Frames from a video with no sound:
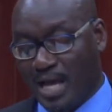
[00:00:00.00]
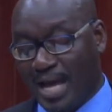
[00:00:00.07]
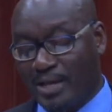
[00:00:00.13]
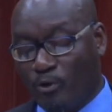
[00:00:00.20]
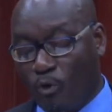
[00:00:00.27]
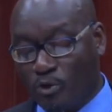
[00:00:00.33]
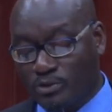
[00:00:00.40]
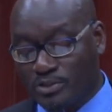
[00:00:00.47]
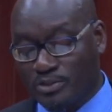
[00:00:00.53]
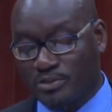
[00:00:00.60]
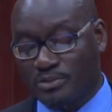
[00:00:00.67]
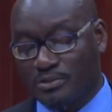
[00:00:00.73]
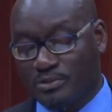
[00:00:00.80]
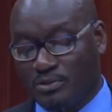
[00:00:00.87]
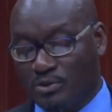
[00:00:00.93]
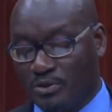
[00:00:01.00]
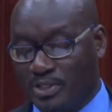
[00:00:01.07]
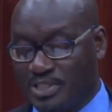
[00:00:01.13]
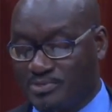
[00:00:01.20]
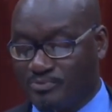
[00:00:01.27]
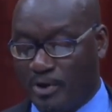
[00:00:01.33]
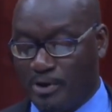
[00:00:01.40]
I quote on
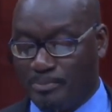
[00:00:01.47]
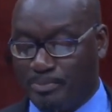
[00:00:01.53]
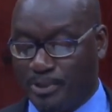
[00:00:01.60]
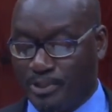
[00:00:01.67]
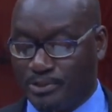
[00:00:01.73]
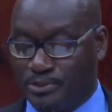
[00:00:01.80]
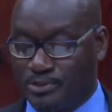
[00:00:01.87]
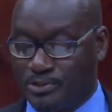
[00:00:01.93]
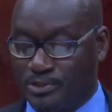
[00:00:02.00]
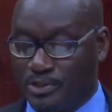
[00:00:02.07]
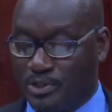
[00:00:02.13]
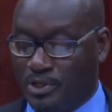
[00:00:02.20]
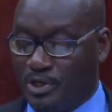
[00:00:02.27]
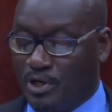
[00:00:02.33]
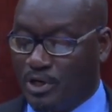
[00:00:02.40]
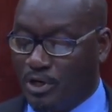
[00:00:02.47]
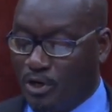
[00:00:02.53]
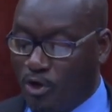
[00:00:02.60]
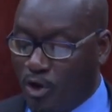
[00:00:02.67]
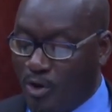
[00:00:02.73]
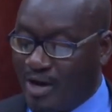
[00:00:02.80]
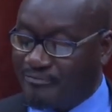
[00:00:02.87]
this very page,
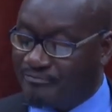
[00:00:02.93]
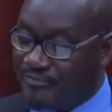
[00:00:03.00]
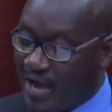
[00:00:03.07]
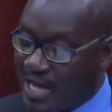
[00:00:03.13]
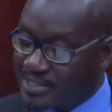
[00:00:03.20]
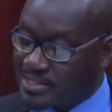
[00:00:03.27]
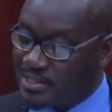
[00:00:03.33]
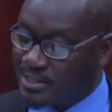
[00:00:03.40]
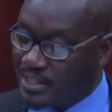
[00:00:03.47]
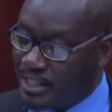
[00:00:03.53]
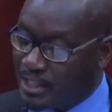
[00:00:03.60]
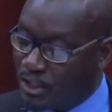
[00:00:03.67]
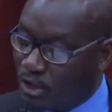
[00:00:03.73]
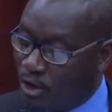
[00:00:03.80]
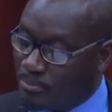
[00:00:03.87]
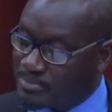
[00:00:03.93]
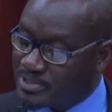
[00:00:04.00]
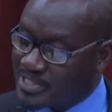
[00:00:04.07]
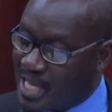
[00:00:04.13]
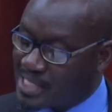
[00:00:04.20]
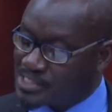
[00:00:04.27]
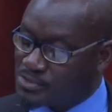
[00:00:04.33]
lower VAT and income
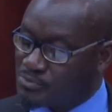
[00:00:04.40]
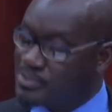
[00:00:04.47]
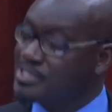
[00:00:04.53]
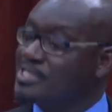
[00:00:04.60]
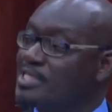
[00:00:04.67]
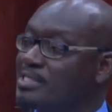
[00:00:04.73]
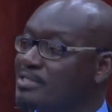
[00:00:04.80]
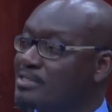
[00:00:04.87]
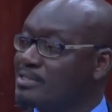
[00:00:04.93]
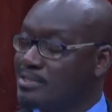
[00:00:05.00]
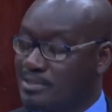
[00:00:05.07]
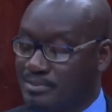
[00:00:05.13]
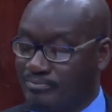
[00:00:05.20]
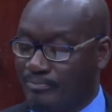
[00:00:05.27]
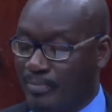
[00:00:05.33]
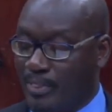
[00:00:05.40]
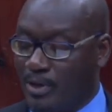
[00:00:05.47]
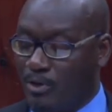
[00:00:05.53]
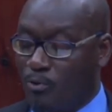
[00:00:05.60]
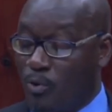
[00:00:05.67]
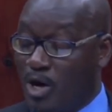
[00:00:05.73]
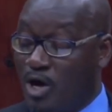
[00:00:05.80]
tax receipts
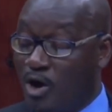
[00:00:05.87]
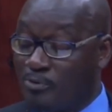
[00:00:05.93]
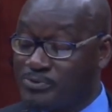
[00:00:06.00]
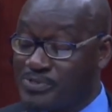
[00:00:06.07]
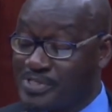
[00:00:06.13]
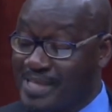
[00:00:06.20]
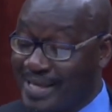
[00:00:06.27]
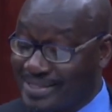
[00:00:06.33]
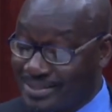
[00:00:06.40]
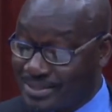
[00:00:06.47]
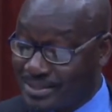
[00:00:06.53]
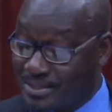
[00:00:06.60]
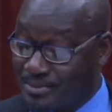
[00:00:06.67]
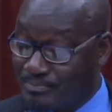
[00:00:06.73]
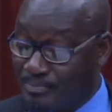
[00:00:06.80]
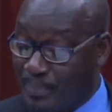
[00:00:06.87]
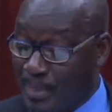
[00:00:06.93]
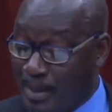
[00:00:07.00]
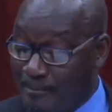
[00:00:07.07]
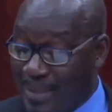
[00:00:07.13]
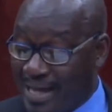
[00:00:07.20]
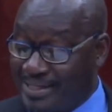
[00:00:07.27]
were offset
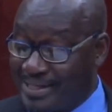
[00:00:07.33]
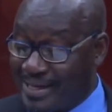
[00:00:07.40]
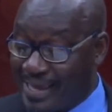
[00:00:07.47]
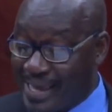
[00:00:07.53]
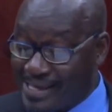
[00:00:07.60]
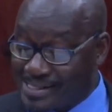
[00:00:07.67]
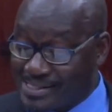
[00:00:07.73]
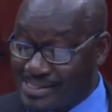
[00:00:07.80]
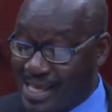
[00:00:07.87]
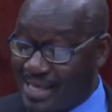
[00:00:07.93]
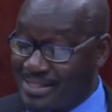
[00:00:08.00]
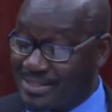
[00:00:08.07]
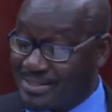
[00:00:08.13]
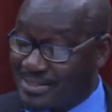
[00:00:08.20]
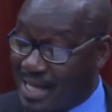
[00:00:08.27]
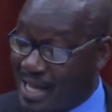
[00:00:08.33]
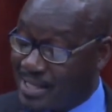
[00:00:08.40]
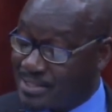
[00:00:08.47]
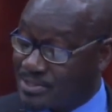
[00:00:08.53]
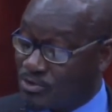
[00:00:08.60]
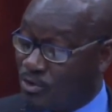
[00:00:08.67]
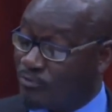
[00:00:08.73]
by the excise
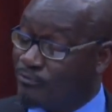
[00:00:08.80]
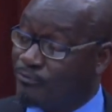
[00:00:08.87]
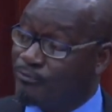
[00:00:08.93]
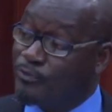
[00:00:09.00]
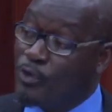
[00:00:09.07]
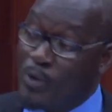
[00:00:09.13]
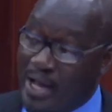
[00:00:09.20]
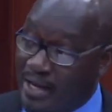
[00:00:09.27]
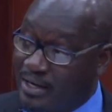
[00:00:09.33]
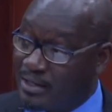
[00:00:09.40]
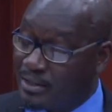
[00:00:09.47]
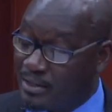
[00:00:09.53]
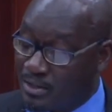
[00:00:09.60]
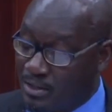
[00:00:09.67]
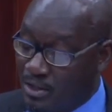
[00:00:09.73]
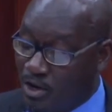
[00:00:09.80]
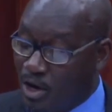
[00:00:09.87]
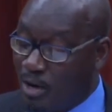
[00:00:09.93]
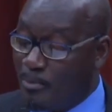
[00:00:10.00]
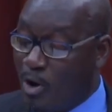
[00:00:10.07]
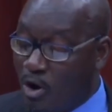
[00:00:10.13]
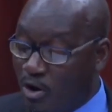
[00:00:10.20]
tax on fuel,
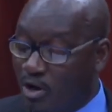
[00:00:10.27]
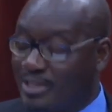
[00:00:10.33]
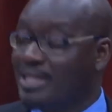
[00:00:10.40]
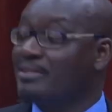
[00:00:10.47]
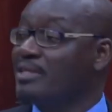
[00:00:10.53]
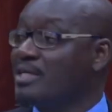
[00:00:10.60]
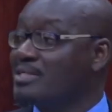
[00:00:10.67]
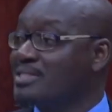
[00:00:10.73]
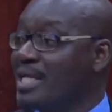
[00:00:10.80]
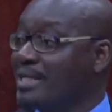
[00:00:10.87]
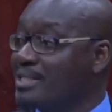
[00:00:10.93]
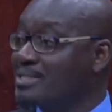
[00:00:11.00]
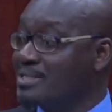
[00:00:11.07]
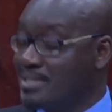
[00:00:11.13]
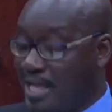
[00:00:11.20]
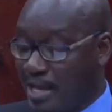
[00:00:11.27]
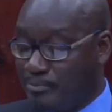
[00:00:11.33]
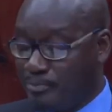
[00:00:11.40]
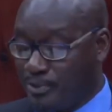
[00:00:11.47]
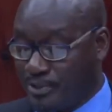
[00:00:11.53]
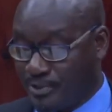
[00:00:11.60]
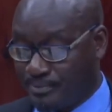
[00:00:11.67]
among other things like the
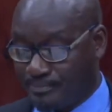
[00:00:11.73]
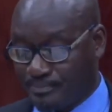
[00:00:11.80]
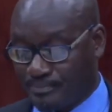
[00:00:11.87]
CIP.